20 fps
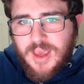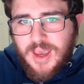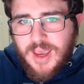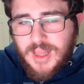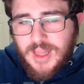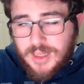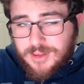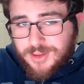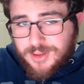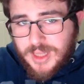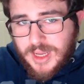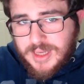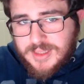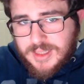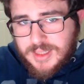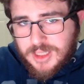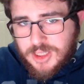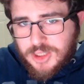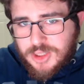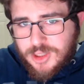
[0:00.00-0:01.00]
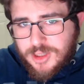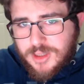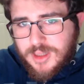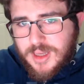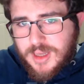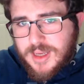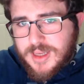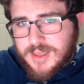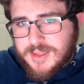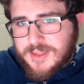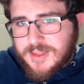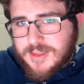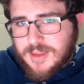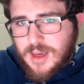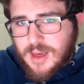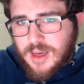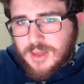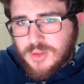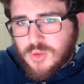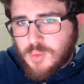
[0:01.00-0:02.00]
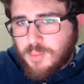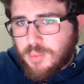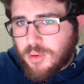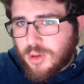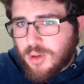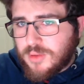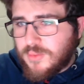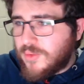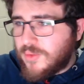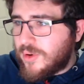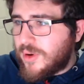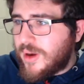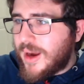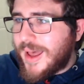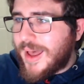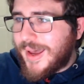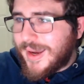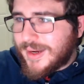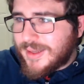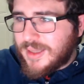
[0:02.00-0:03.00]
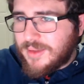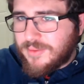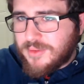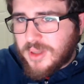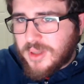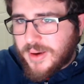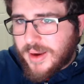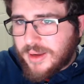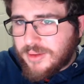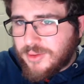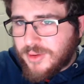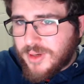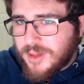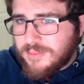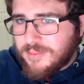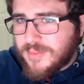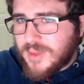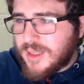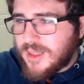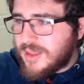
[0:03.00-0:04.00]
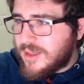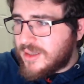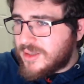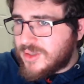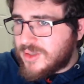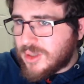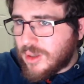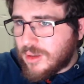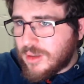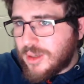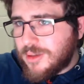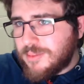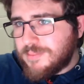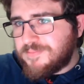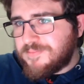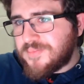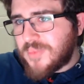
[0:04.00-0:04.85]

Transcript: Another nice addition is support for Active Directory in the installer.